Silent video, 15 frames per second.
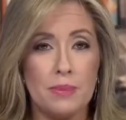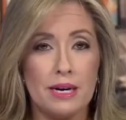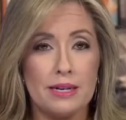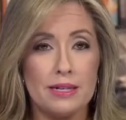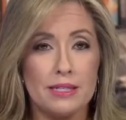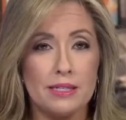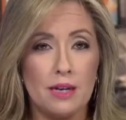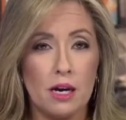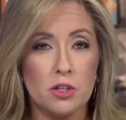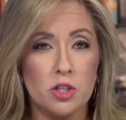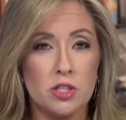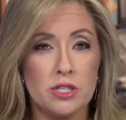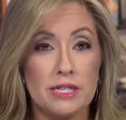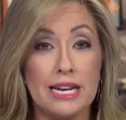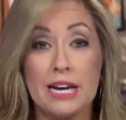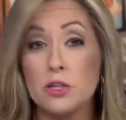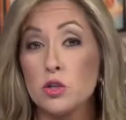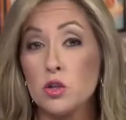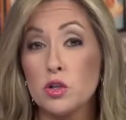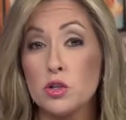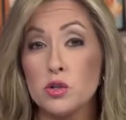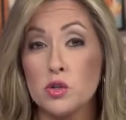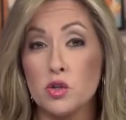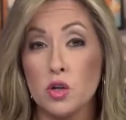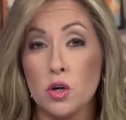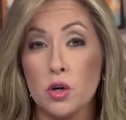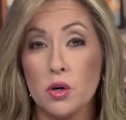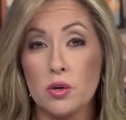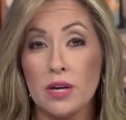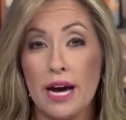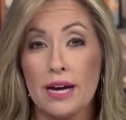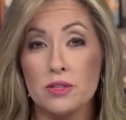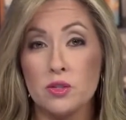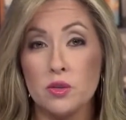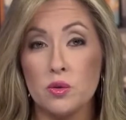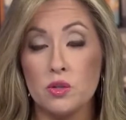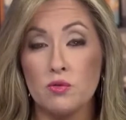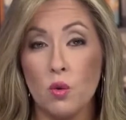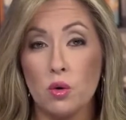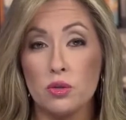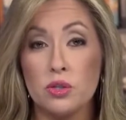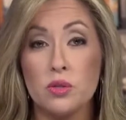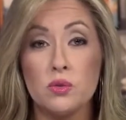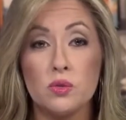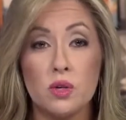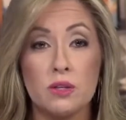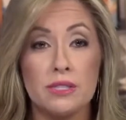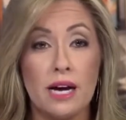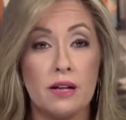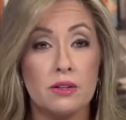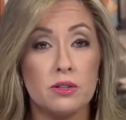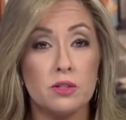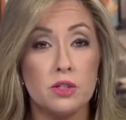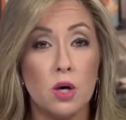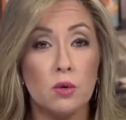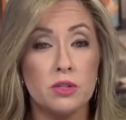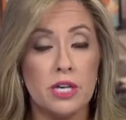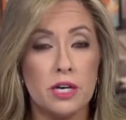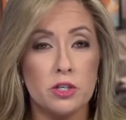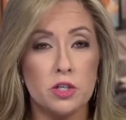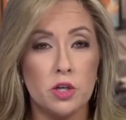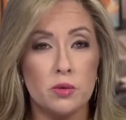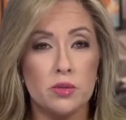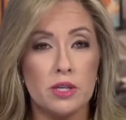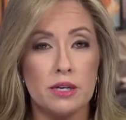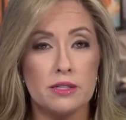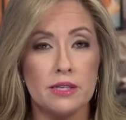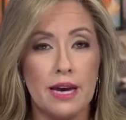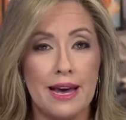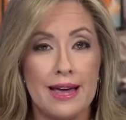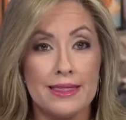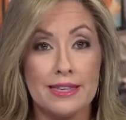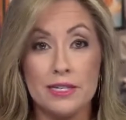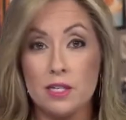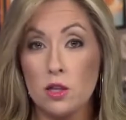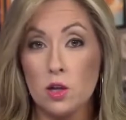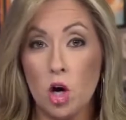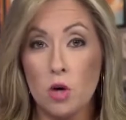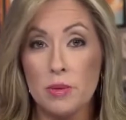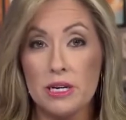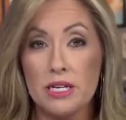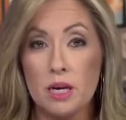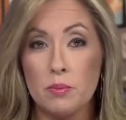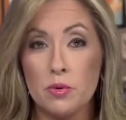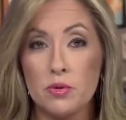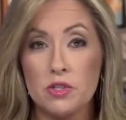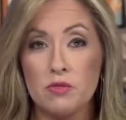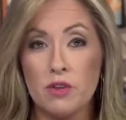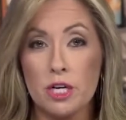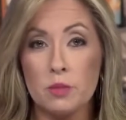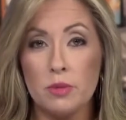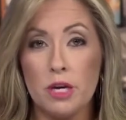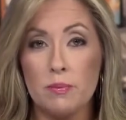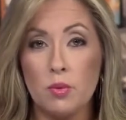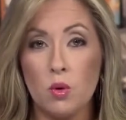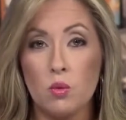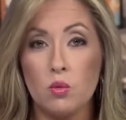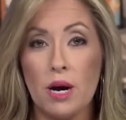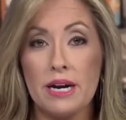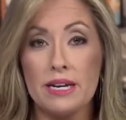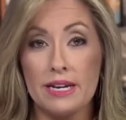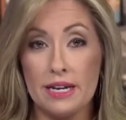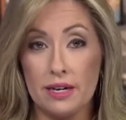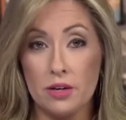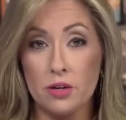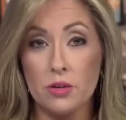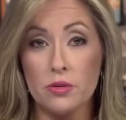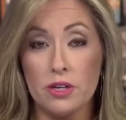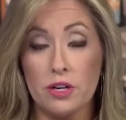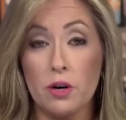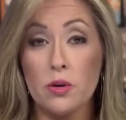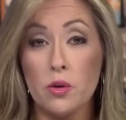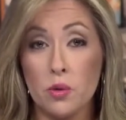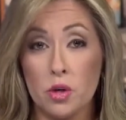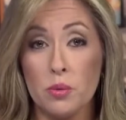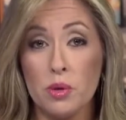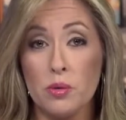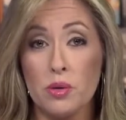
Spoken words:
But it's not just a national concern. As News 4 Tucson's Alex Dote shows us, these alarming numbers affect people right here in our own